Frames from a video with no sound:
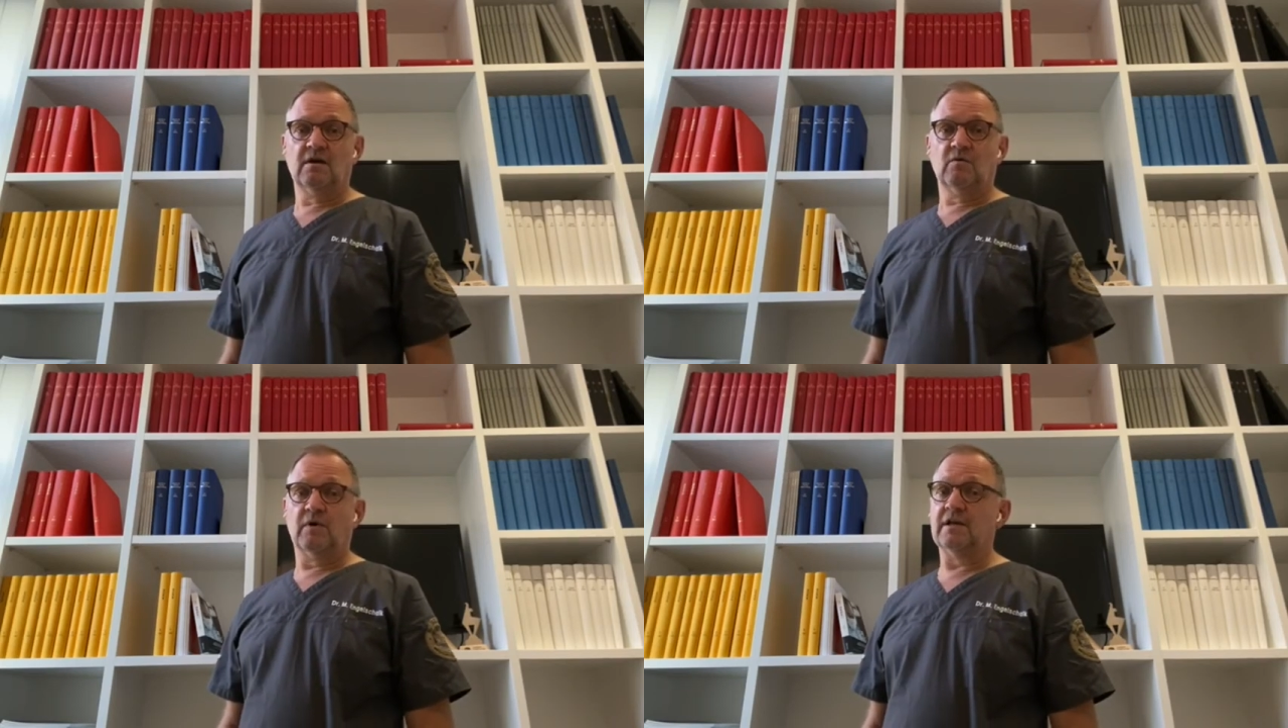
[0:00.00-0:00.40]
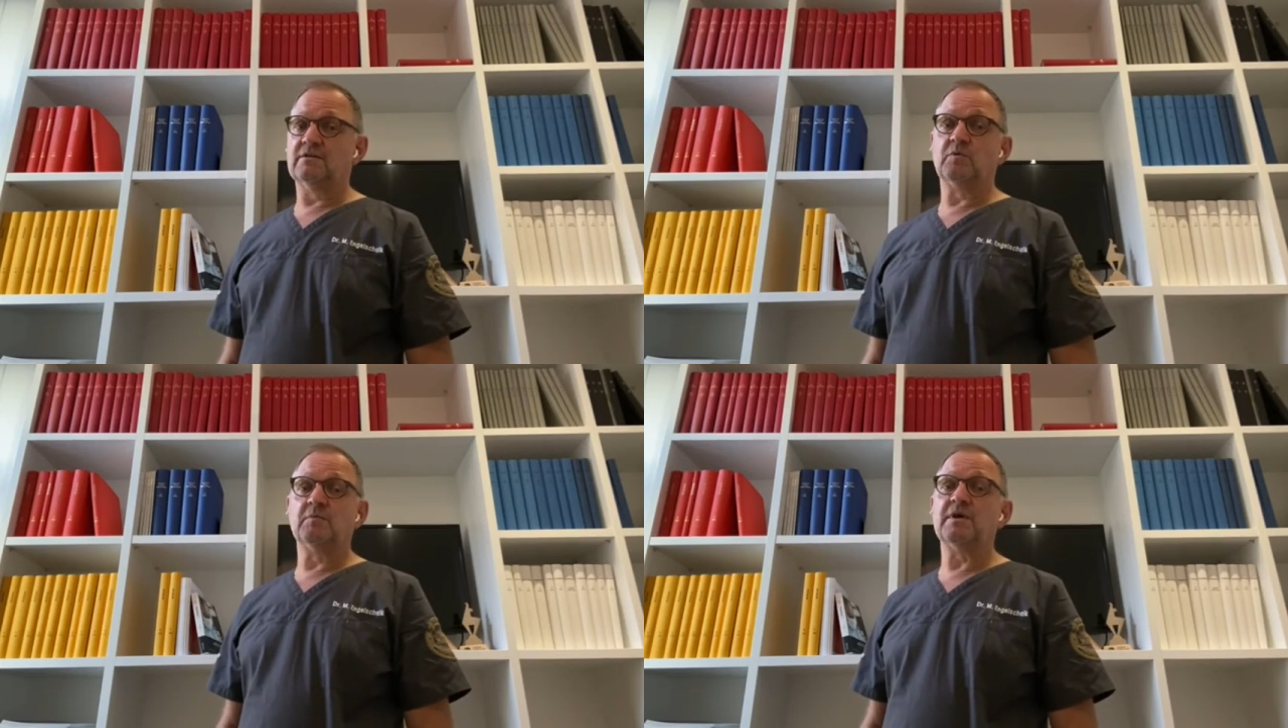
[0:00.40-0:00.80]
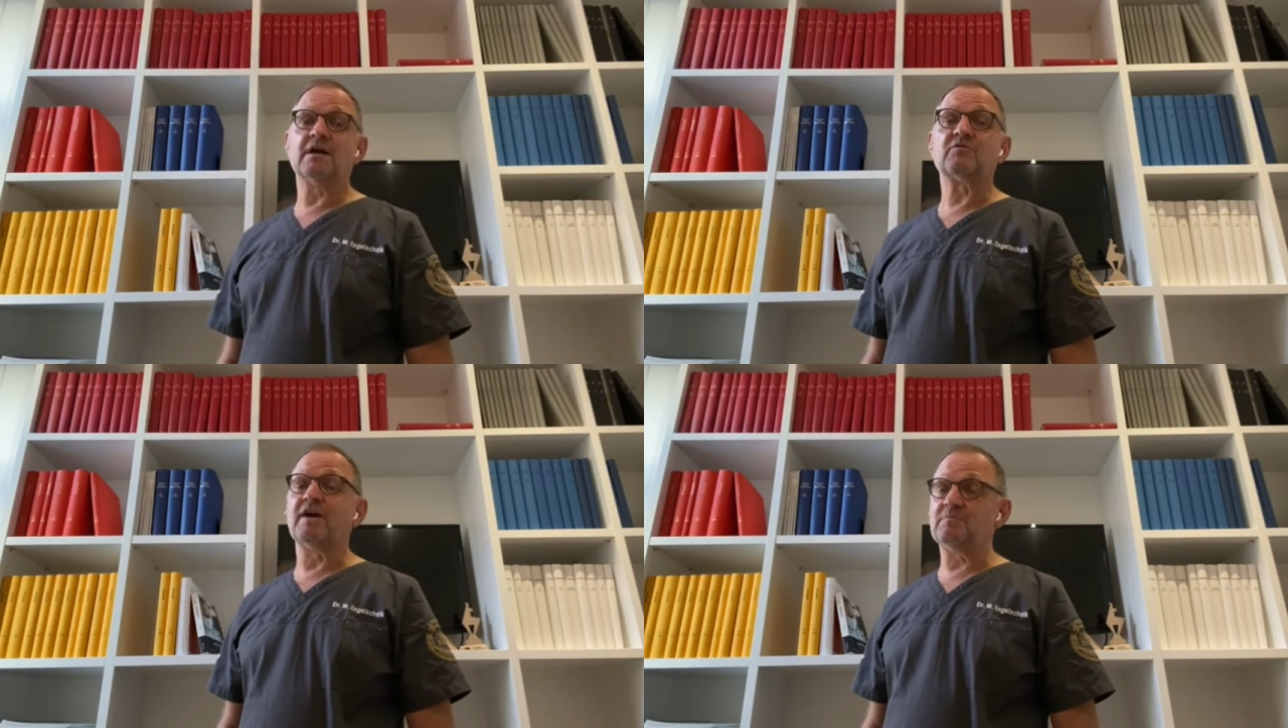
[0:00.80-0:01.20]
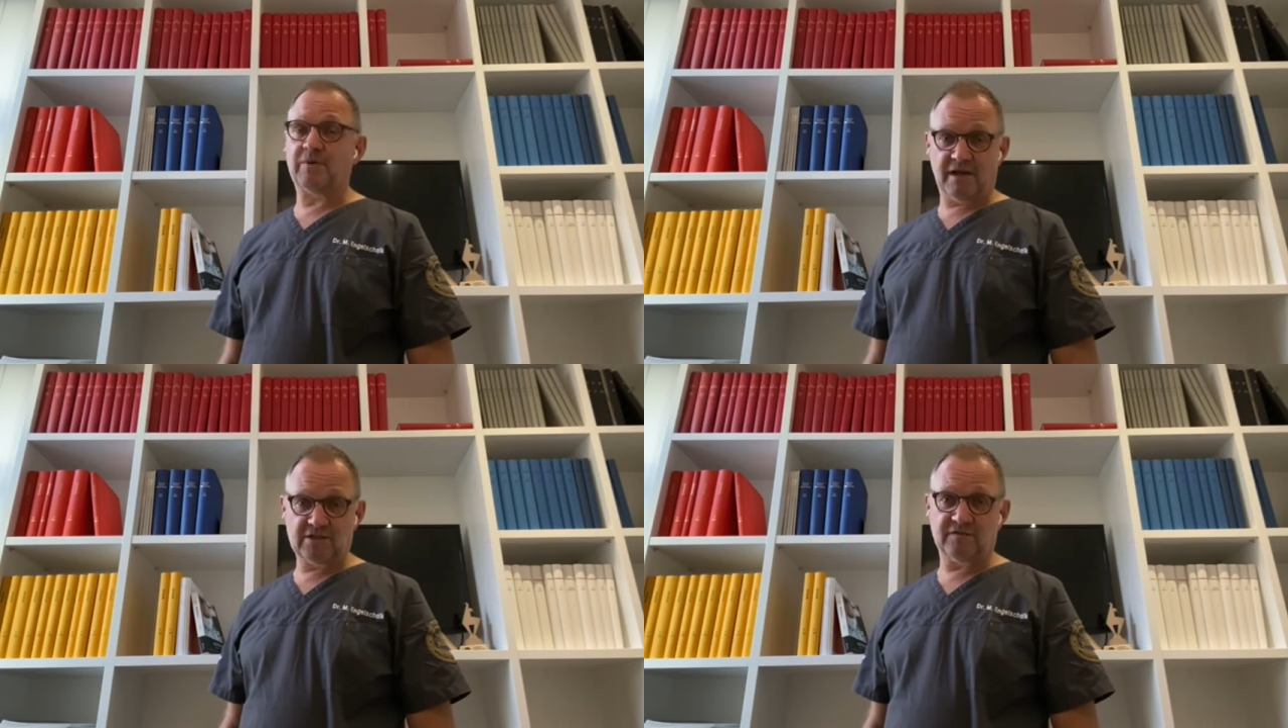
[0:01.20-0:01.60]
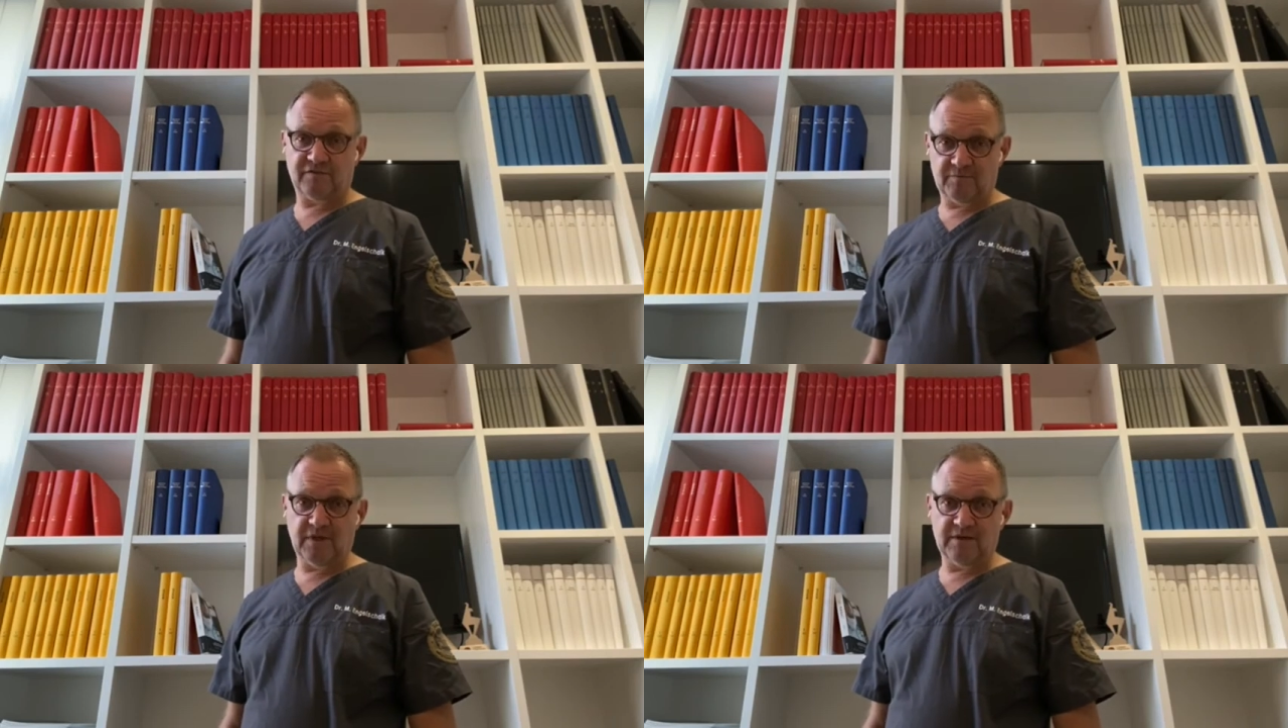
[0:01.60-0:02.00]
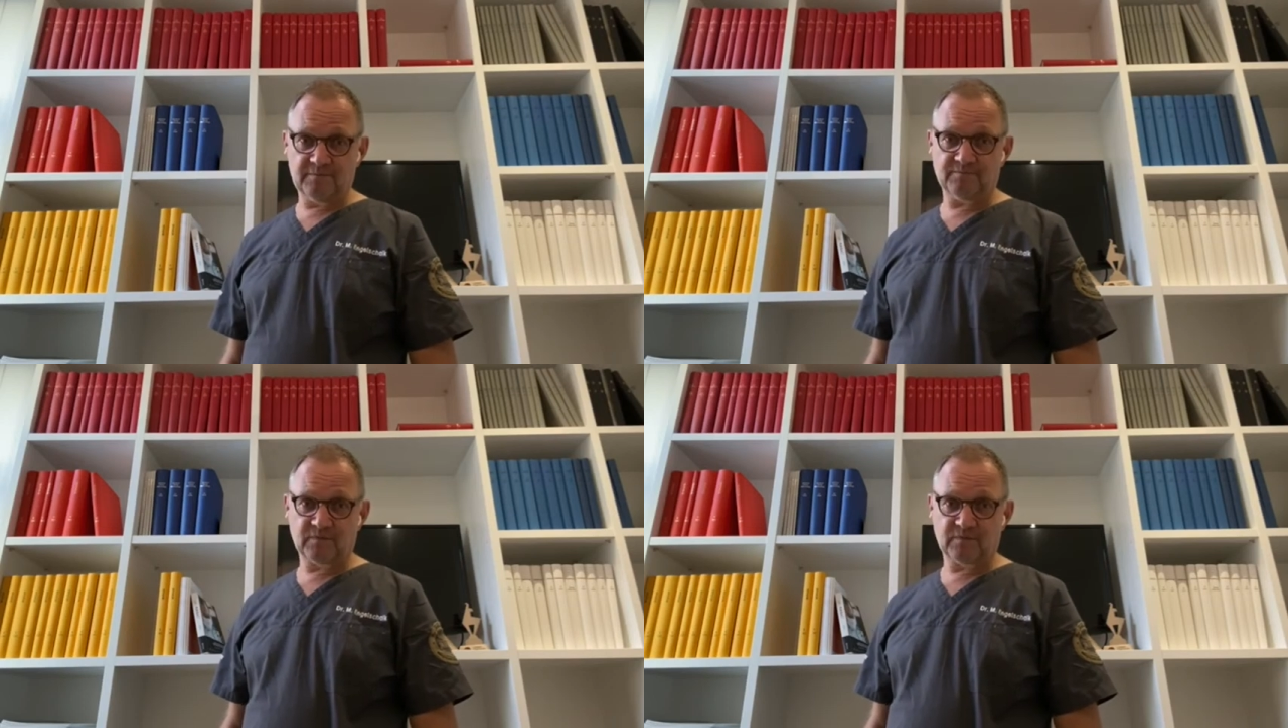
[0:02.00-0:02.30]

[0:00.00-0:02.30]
Well, it will be a great pleasure for me